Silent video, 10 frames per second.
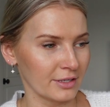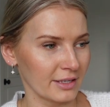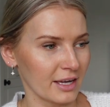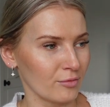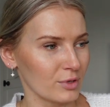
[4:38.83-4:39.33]
And they
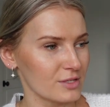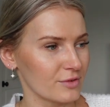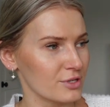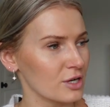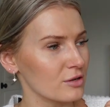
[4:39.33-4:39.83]
have ones for
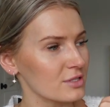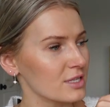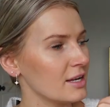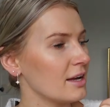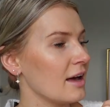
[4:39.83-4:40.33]
toes
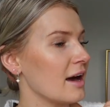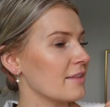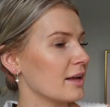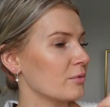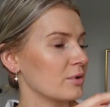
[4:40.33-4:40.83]
and
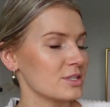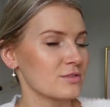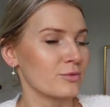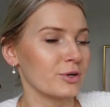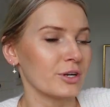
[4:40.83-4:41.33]
then ones
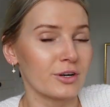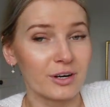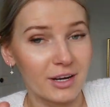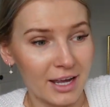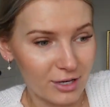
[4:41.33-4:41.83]
for your
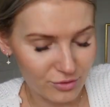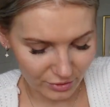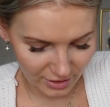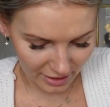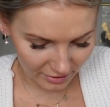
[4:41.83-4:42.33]

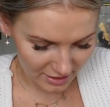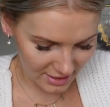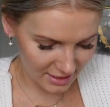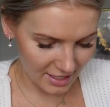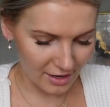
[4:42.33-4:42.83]
extra nails.